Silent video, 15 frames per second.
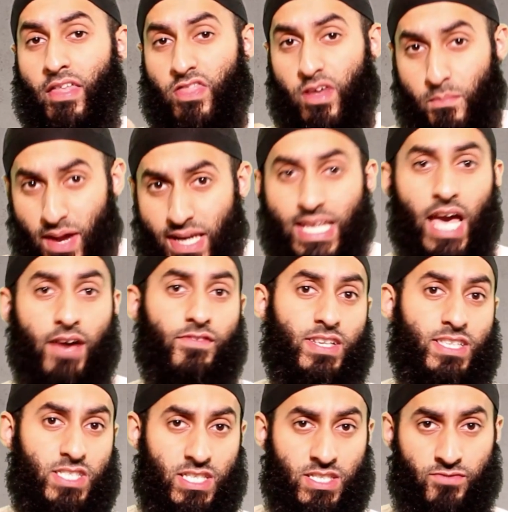There are many
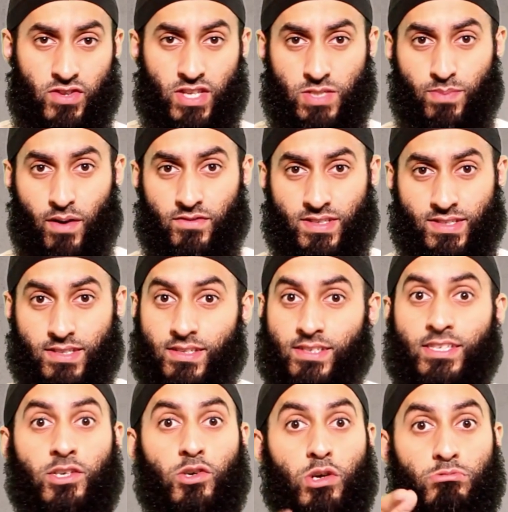evidences for this, brothers and
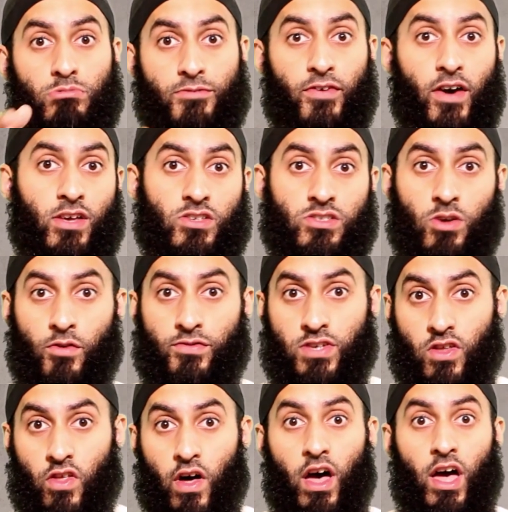sisters, and you can refer yourself
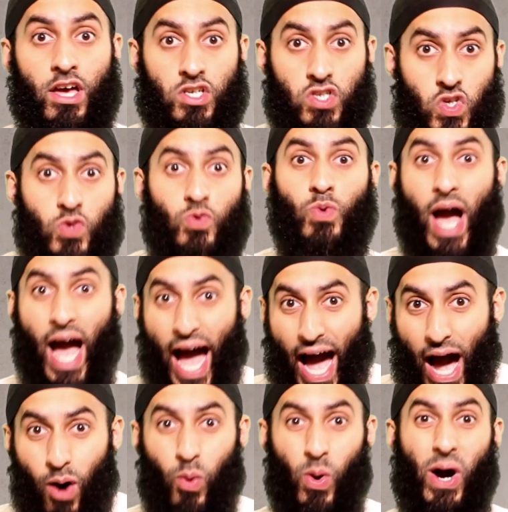to the two
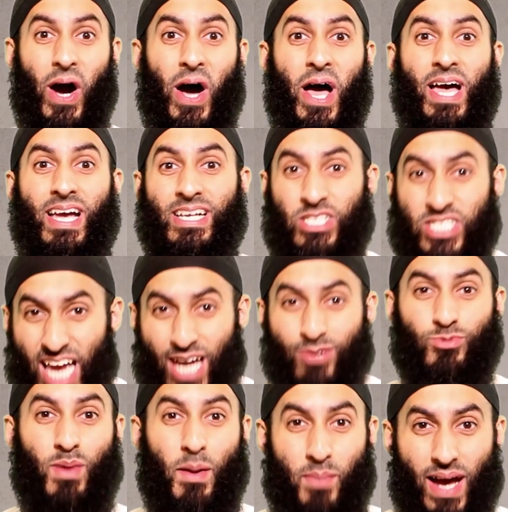hour Chai
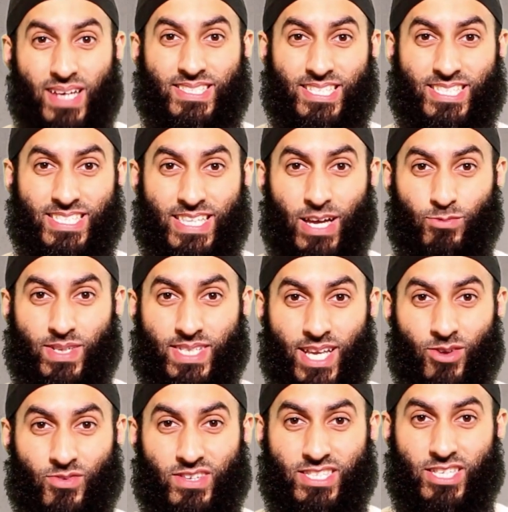with my Bhai session that we
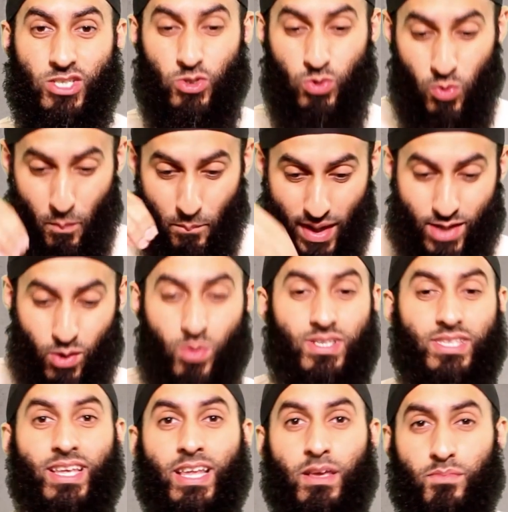did on this issue by going
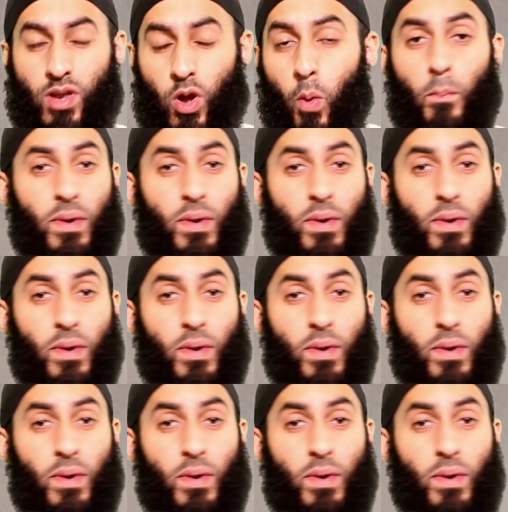to the link below.